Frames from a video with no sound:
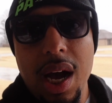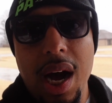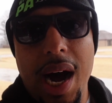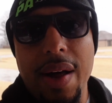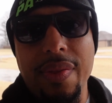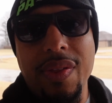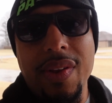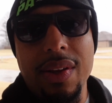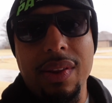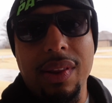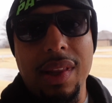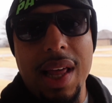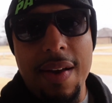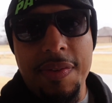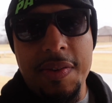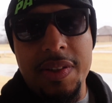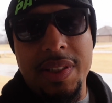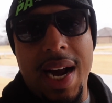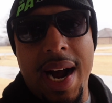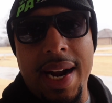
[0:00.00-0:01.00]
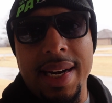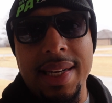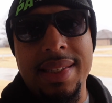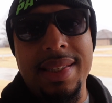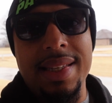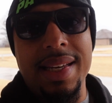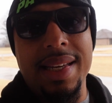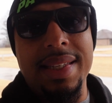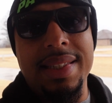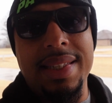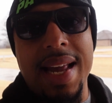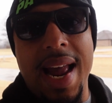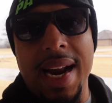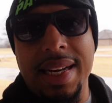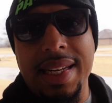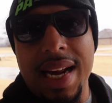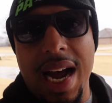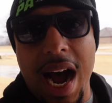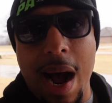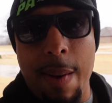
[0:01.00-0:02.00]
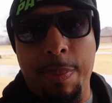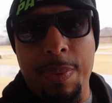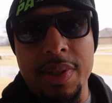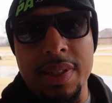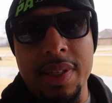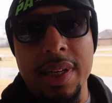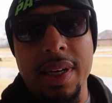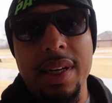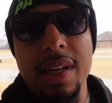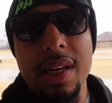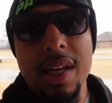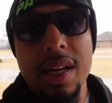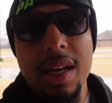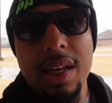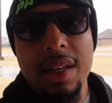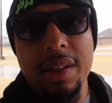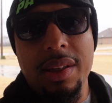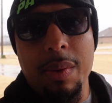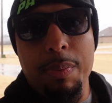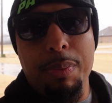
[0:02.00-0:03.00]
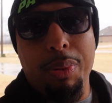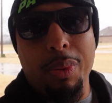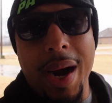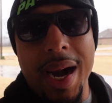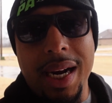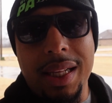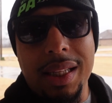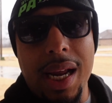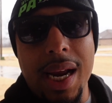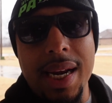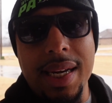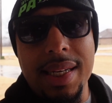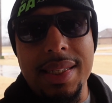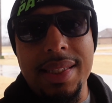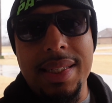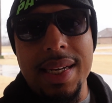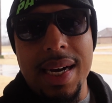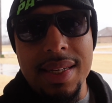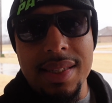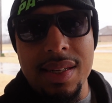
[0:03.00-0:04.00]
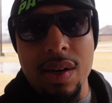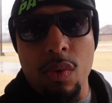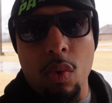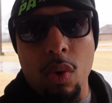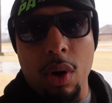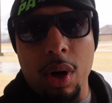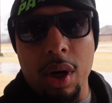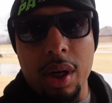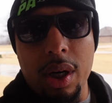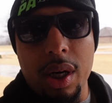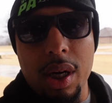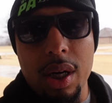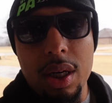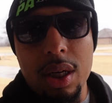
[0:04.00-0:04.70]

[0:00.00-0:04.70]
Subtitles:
On the left side, it's the exact opposite. The brake light doesn't work,